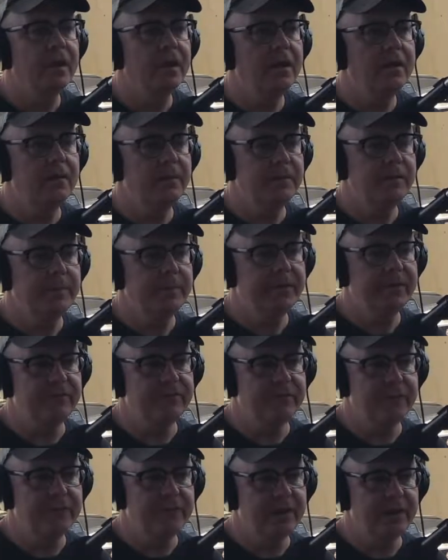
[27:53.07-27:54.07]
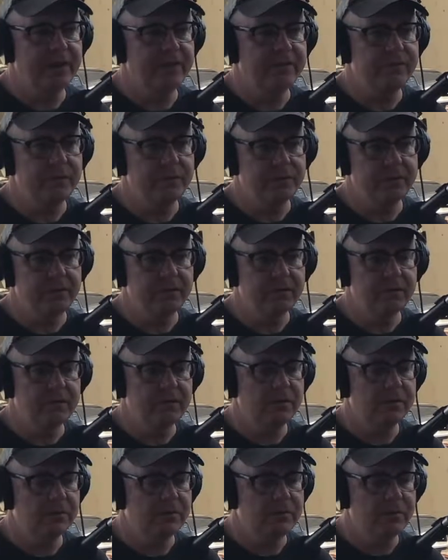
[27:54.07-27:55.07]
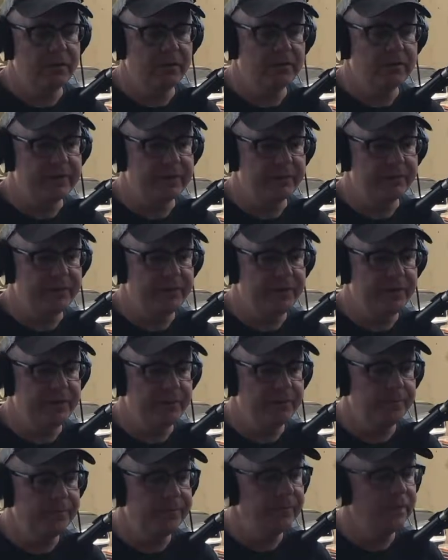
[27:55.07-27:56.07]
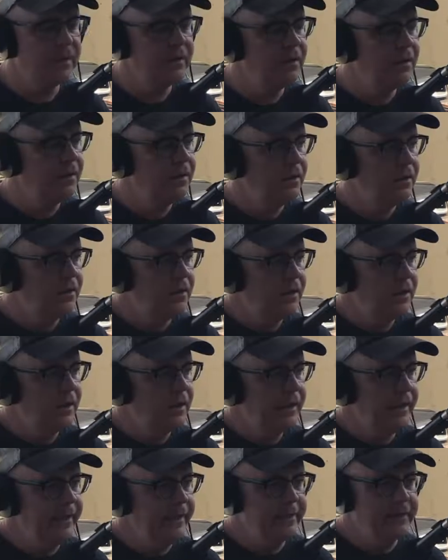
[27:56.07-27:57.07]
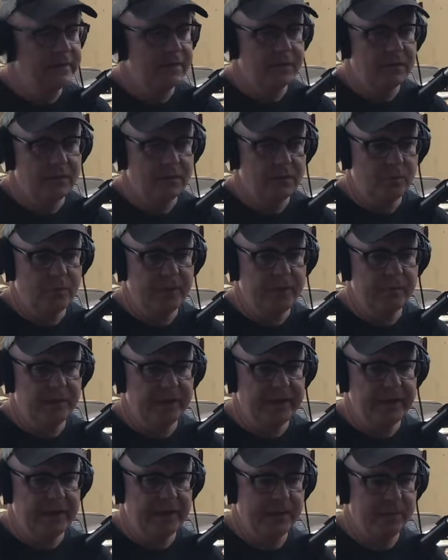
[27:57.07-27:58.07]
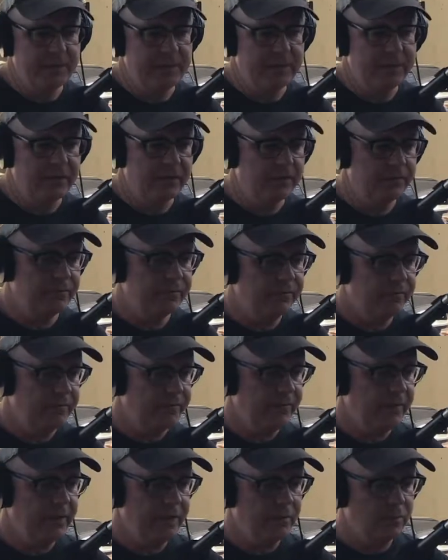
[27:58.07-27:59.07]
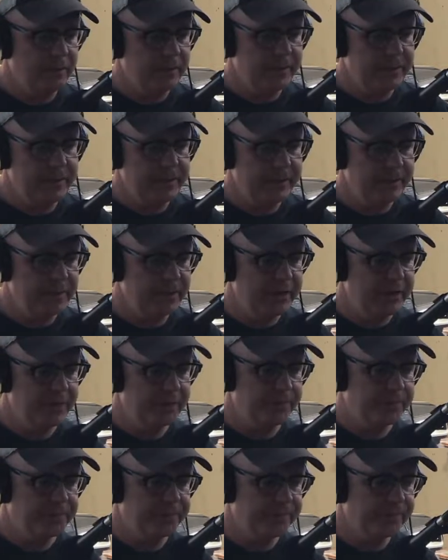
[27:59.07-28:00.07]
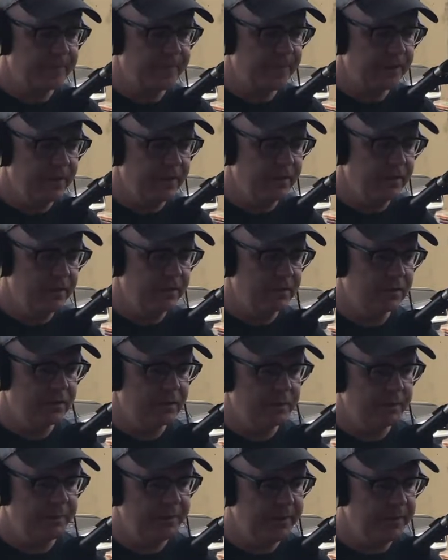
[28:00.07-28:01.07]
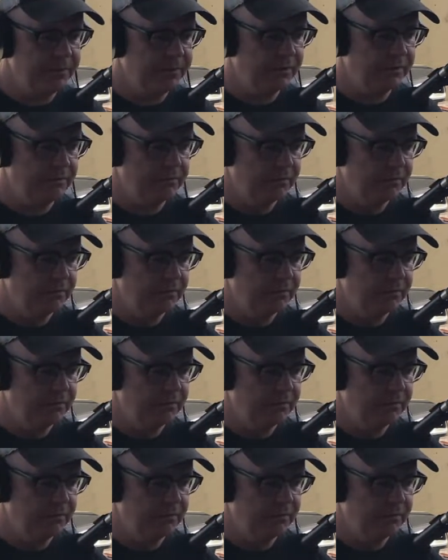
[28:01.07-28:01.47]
There was a band from California called the Royal Crown Review, and we were getting bigger. They were getting big, and there was people.